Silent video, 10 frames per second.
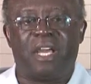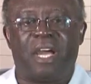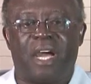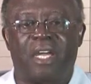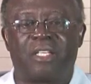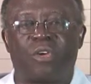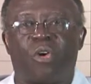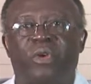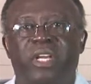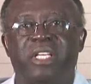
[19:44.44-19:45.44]
and
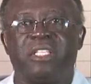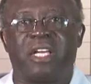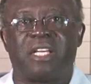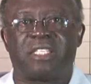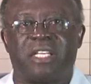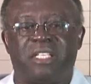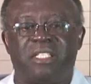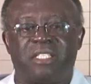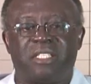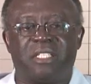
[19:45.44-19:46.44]
correlational
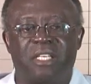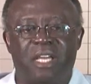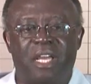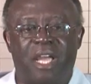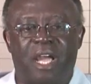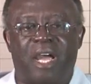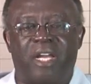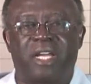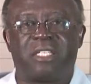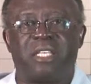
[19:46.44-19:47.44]
studies.
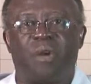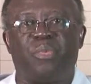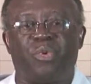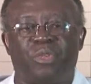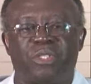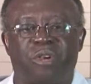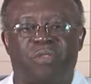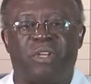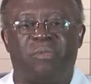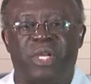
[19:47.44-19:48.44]
And examples
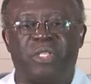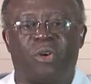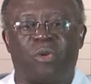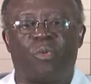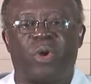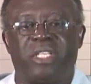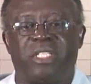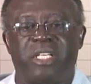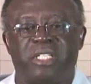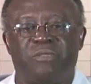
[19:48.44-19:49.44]
of the major
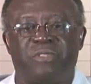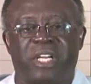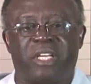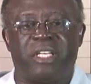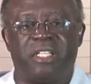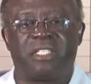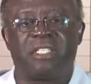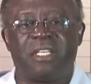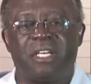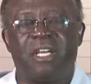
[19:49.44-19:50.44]
qualitative
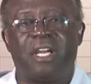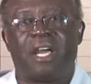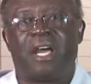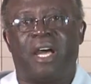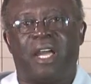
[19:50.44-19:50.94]
techniques are